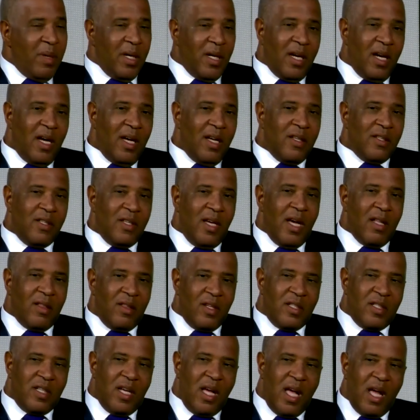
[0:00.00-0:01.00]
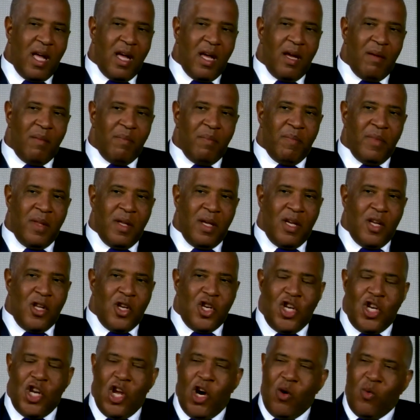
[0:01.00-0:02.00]
Because at the time,
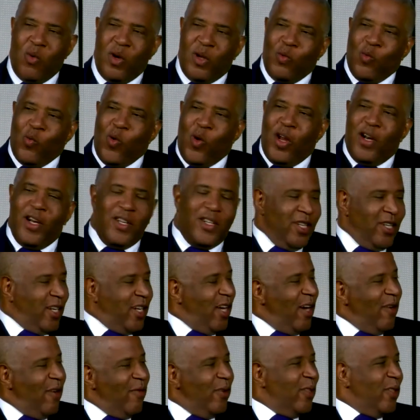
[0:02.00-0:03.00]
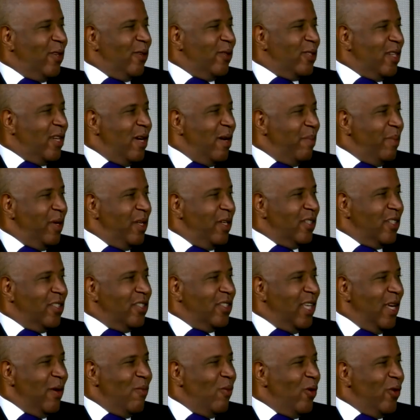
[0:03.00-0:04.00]
no one wanted to cover those companies
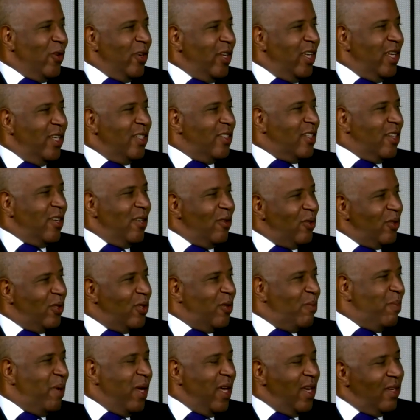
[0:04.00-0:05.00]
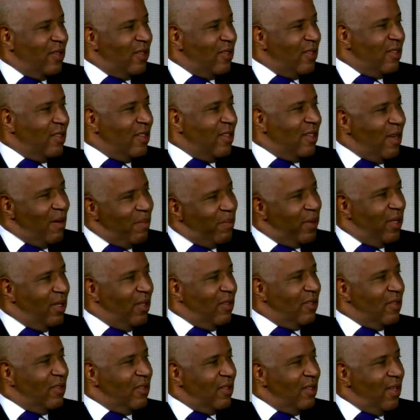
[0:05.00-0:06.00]
because they weren't East Coast based
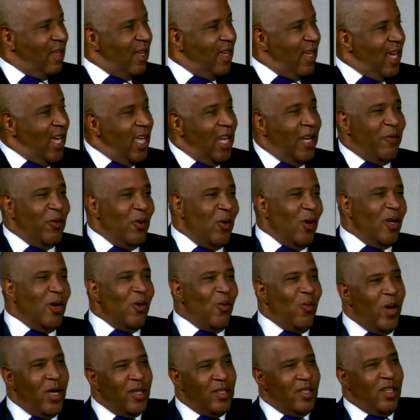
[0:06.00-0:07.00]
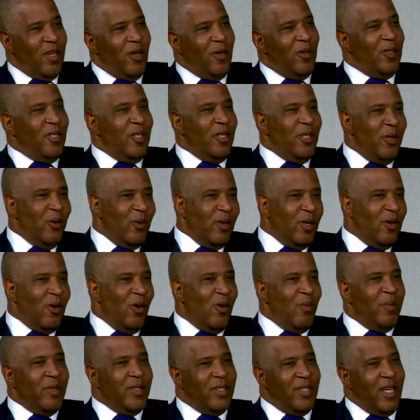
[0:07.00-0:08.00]
companies. And if you're on the West Coast and you were
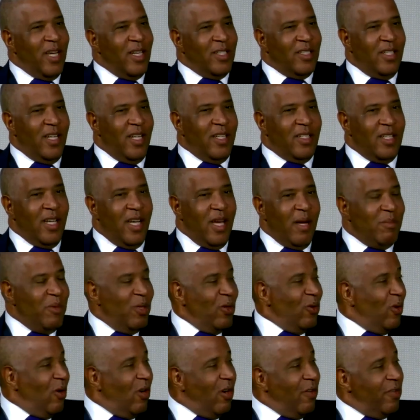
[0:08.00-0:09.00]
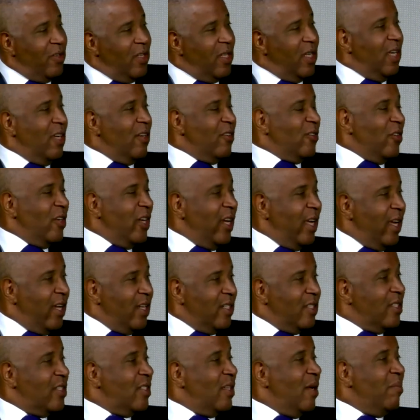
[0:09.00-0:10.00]
Goldman Sachs at that time, you were off in the
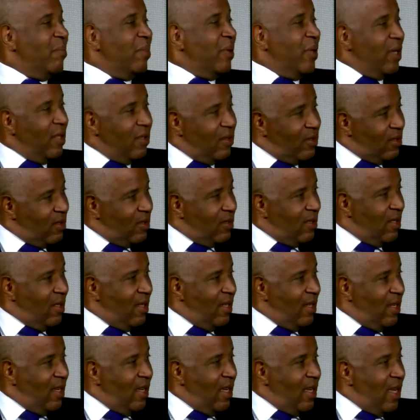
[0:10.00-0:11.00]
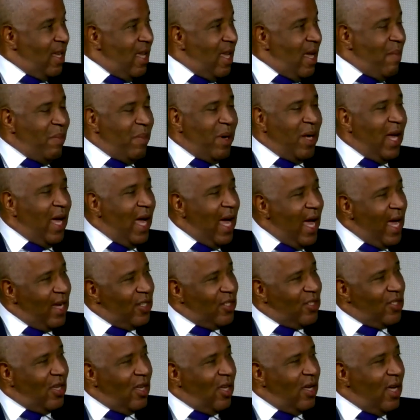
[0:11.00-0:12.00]
hinterland someplace. I see. But
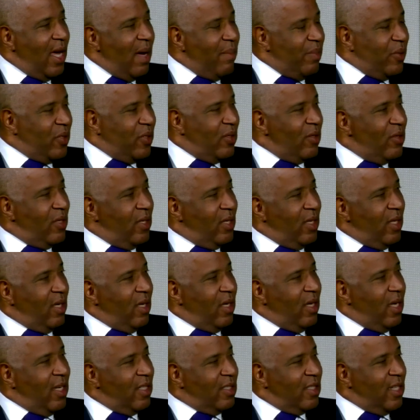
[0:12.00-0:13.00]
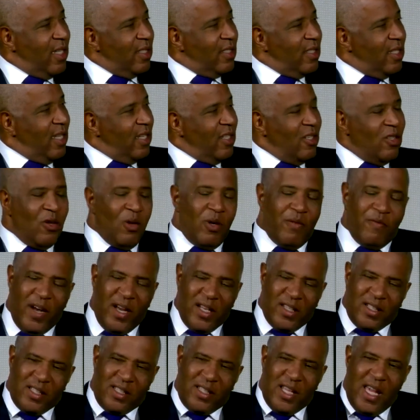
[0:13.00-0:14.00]
I saw opportunity because I said, you know, if
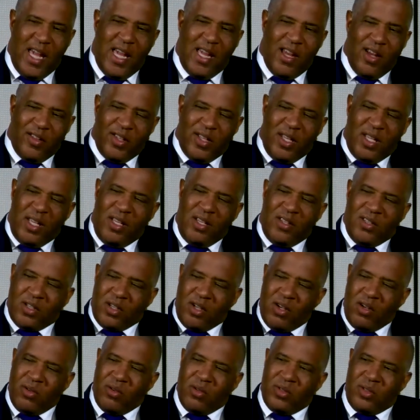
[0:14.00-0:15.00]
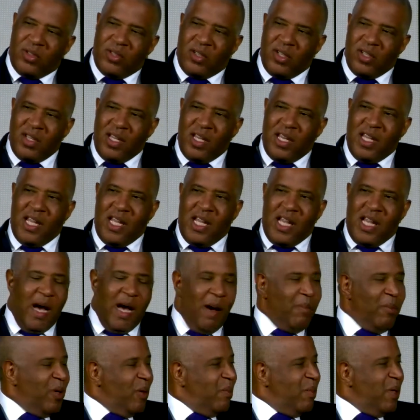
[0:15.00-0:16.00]
I stay on the East Coast,
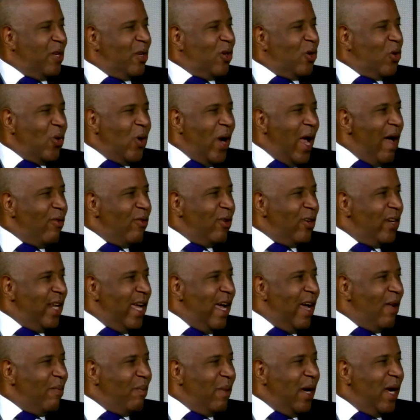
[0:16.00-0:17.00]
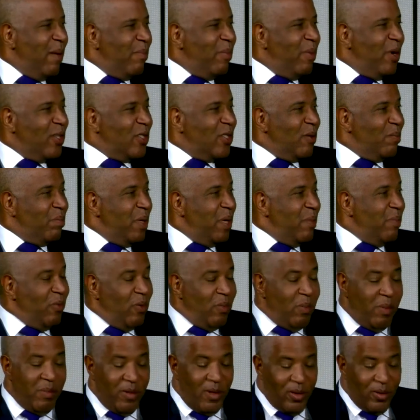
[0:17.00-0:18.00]
I'm going to be crowded out by a bunch of
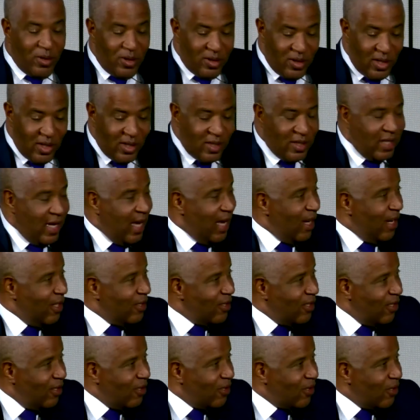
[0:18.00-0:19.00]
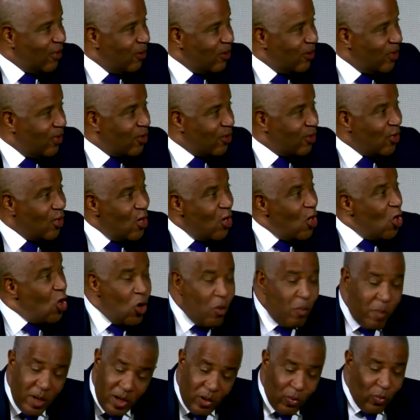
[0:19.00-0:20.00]
people. Remember those six analysts and associates yeah, yeah.
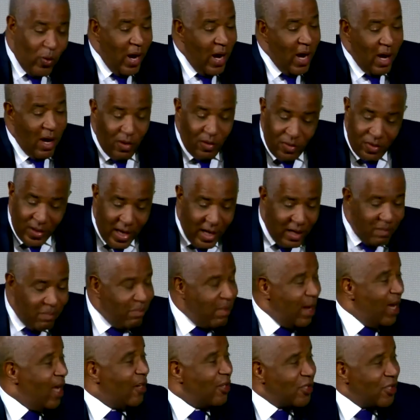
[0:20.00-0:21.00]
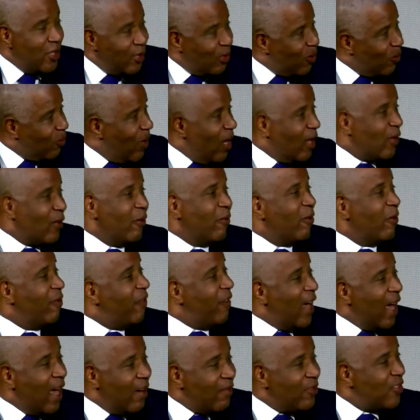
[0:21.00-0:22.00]
who've been around that managing director for
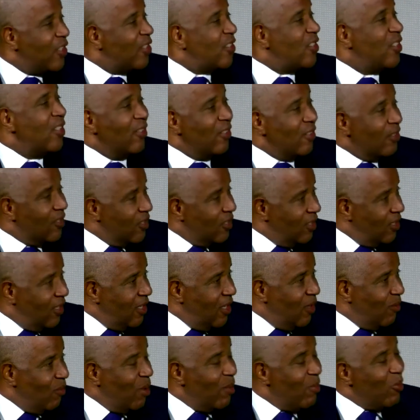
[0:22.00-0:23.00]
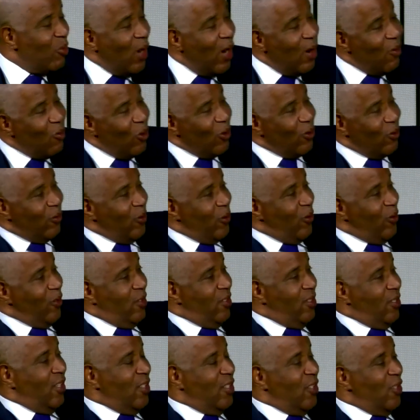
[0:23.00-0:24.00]
five, six years. I Remember, I worked
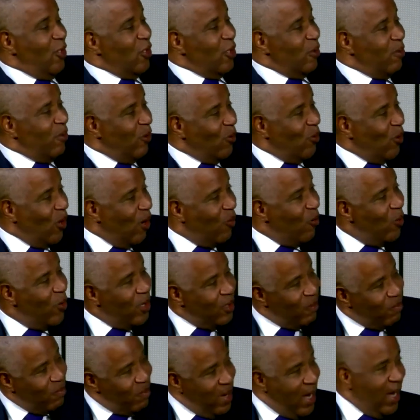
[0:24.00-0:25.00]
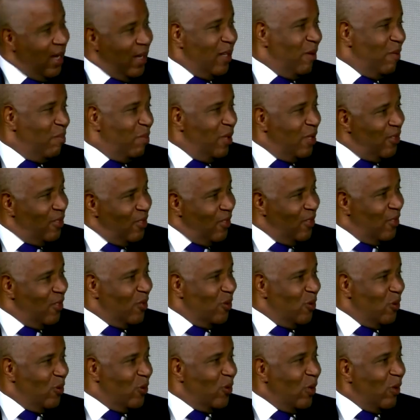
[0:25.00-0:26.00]
for six years before I went back to
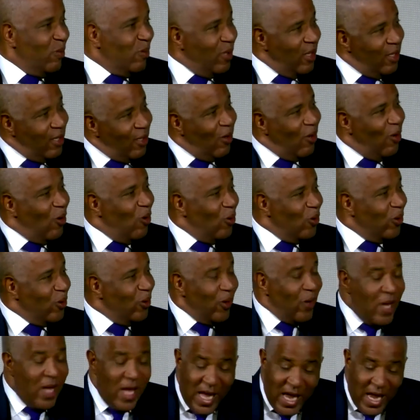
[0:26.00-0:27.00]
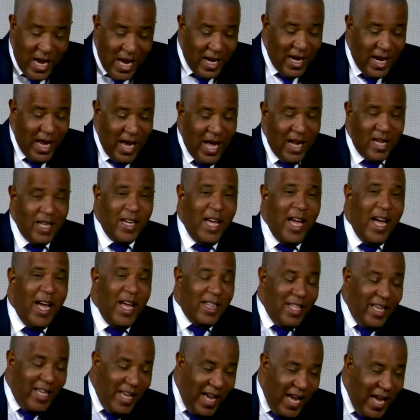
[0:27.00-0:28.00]
business school. So I was a little older and hadn't
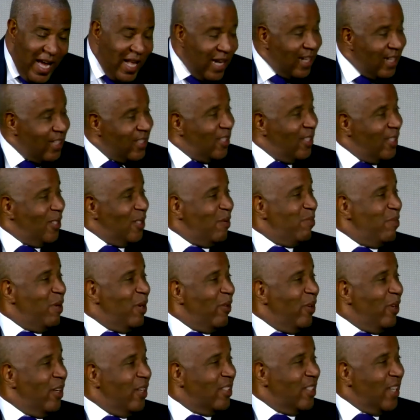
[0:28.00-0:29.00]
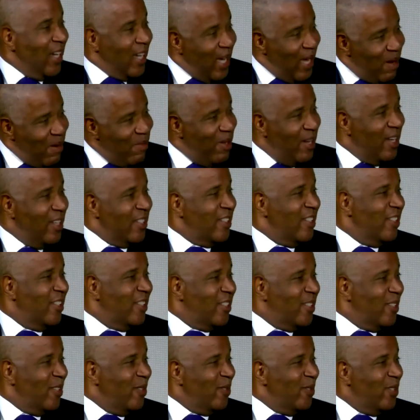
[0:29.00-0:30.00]
had the analyst experience. I came in as
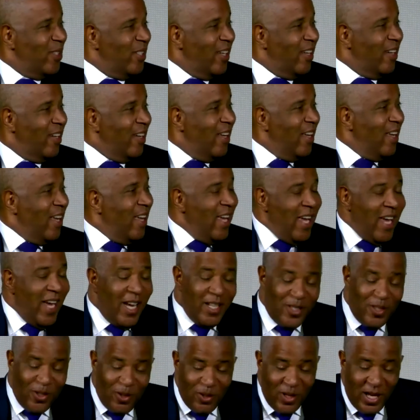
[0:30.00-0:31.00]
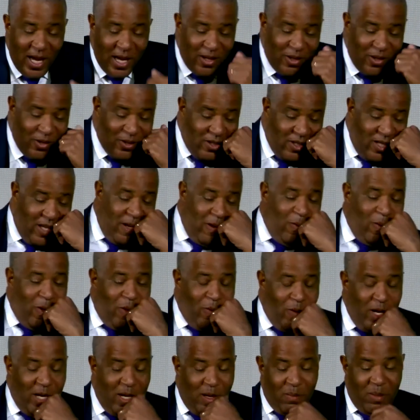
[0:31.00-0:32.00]
an associate. Mm-hmm. And so now you're saying,
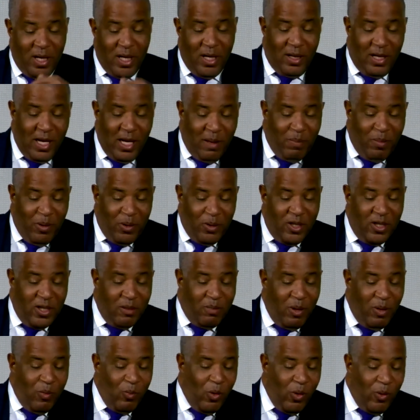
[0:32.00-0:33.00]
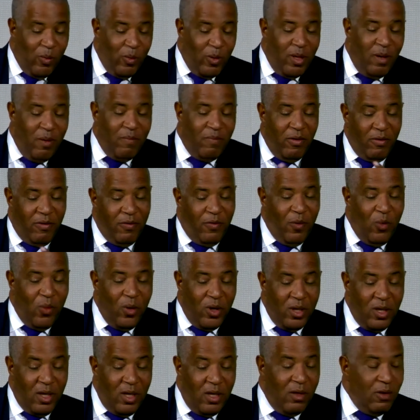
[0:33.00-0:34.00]
well, wait a minute, that person's been working with them for
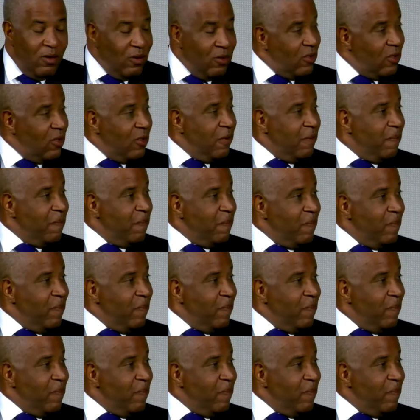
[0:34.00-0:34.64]
four years